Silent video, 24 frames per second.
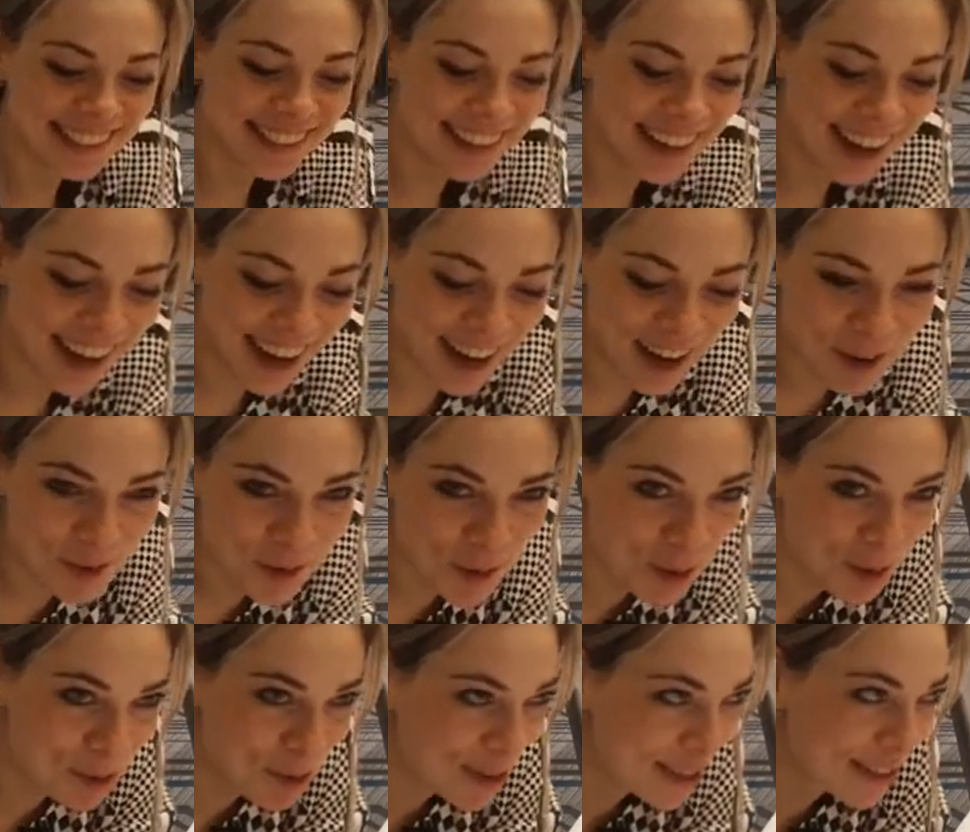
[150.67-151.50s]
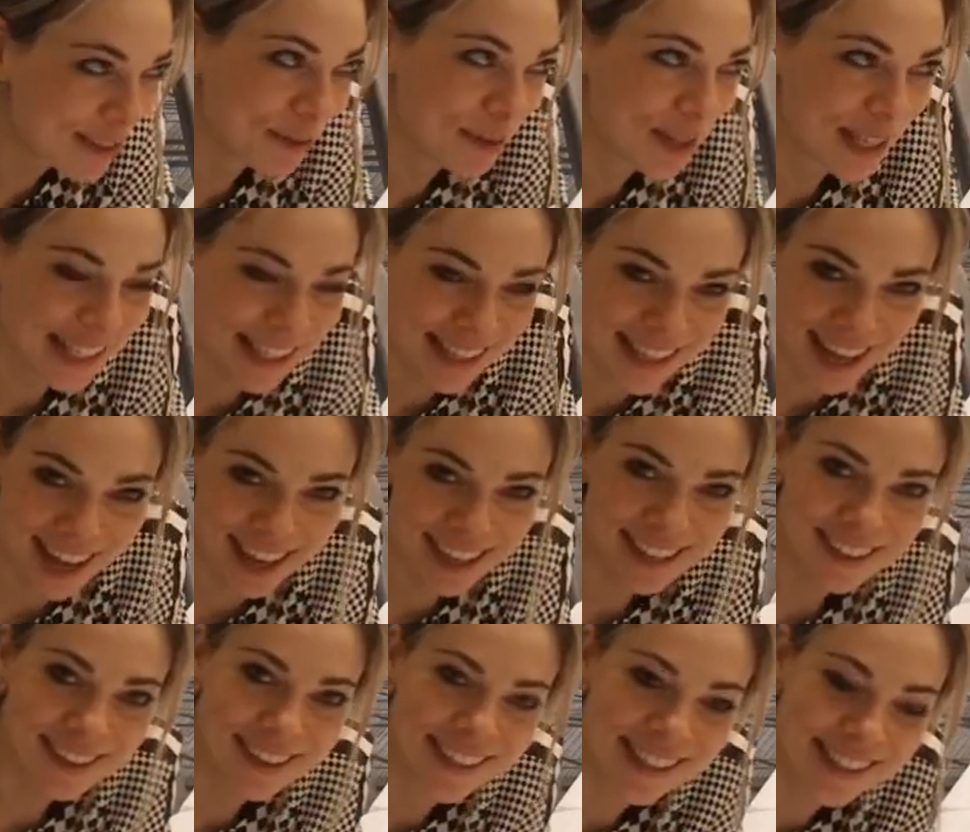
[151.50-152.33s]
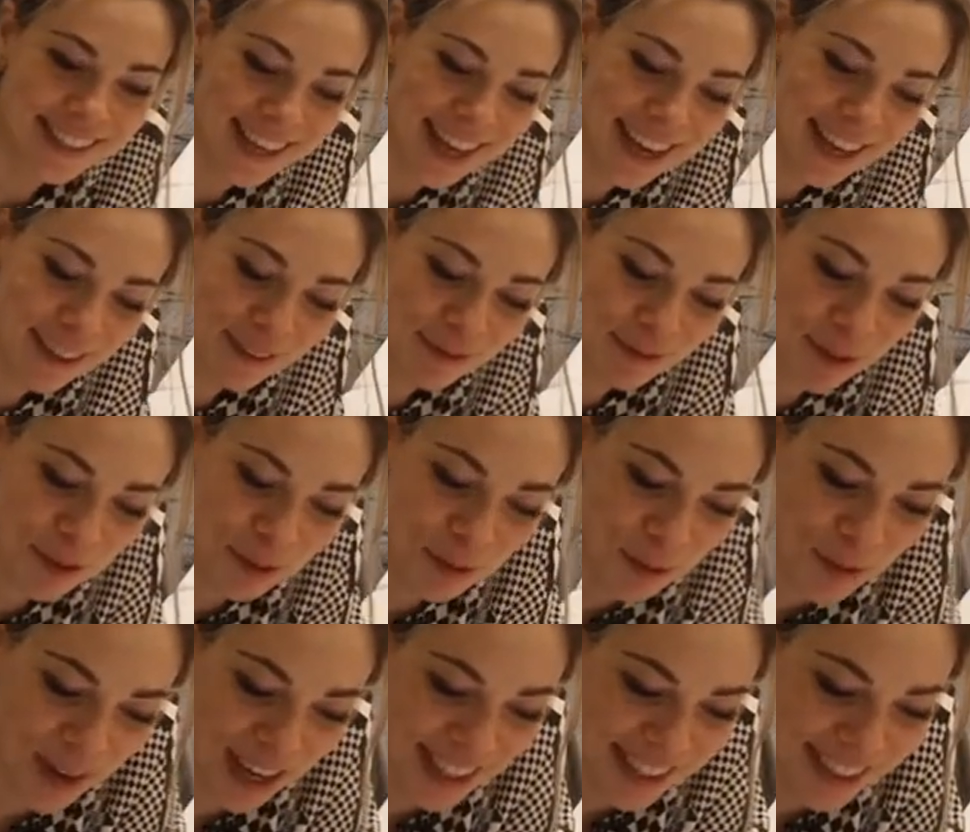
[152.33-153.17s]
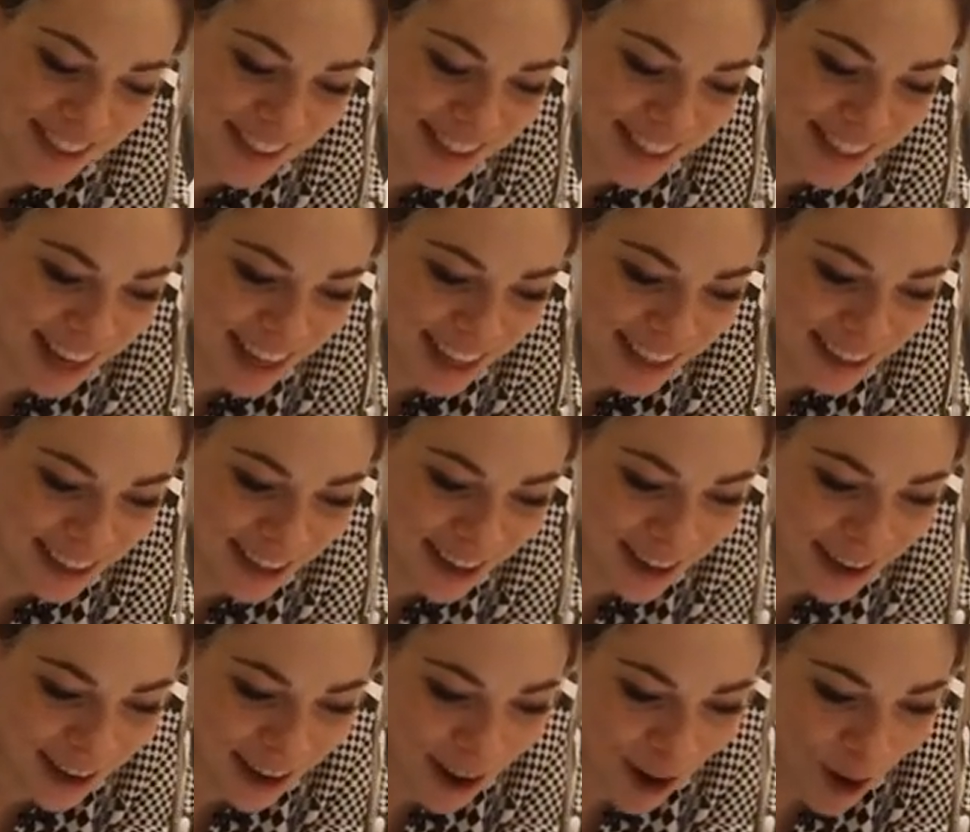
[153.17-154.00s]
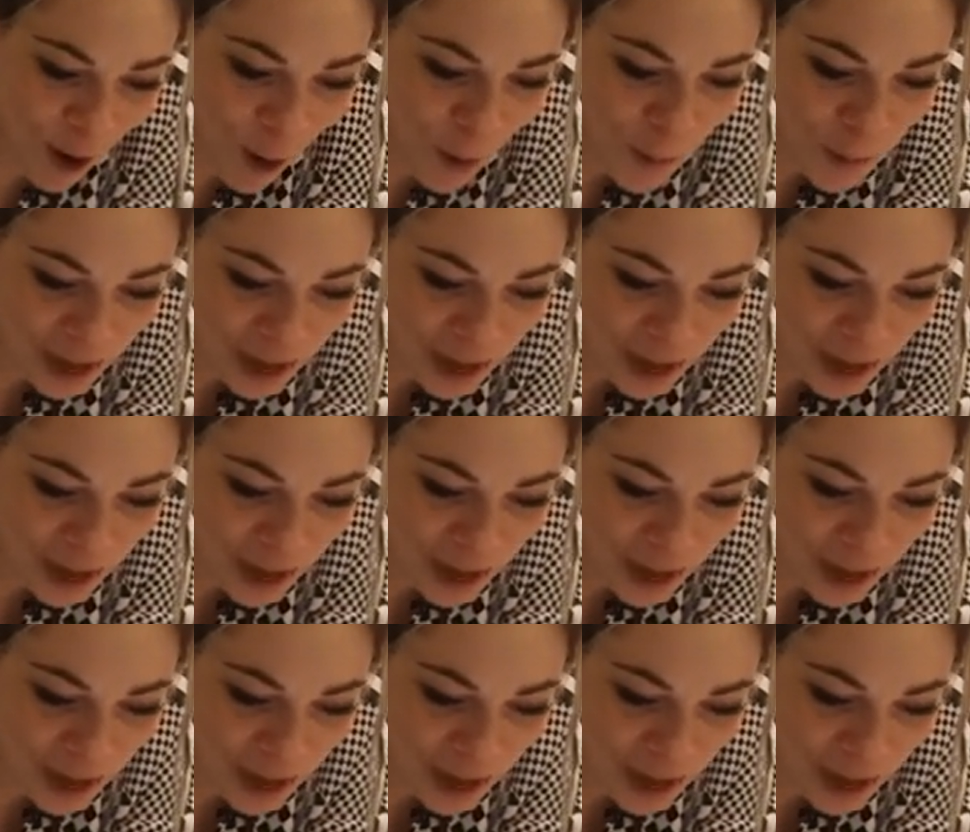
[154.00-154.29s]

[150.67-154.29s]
how awkward was that on a scale from one to ten? Oh my